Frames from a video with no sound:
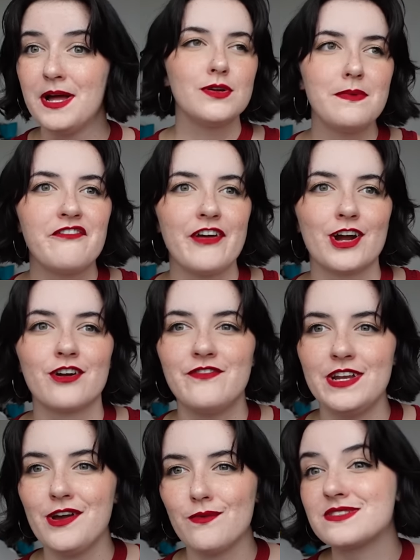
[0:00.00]
To be fair, her
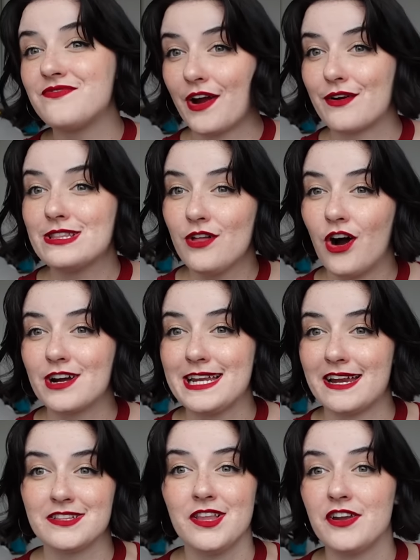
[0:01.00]
video was very long and
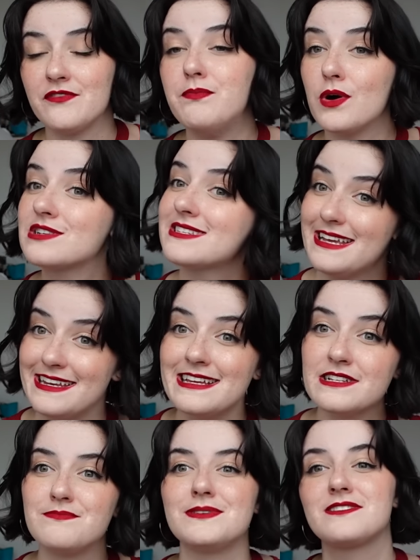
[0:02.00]
had a lot of books in
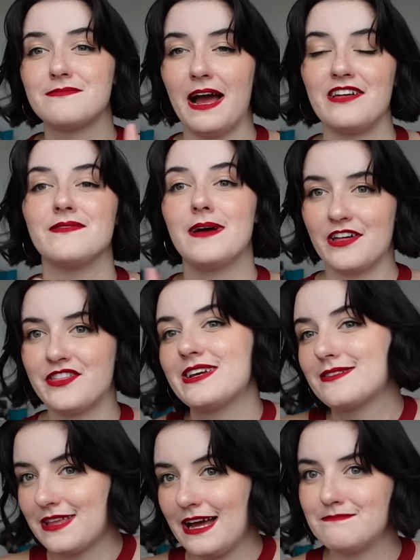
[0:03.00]
it, but I, I
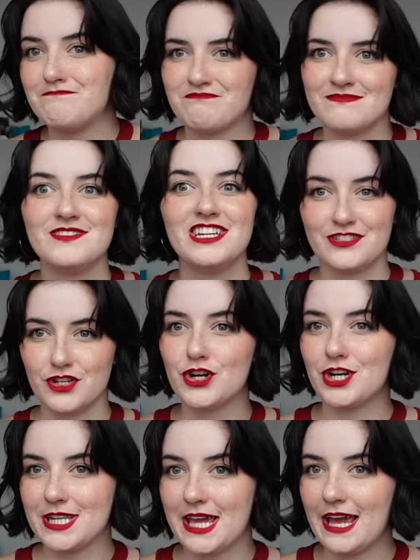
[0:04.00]
think that is a
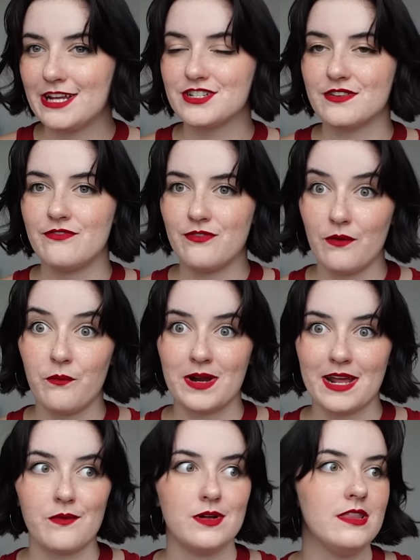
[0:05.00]
good gauge of
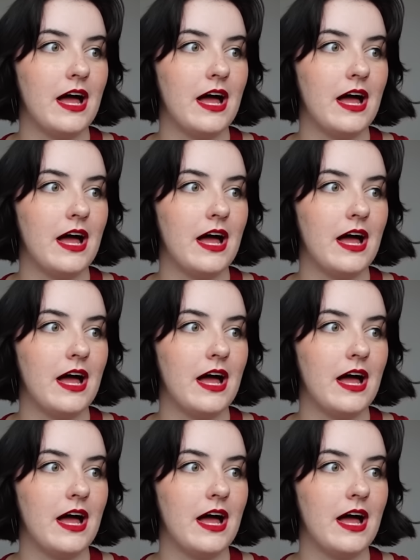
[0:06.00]
what I will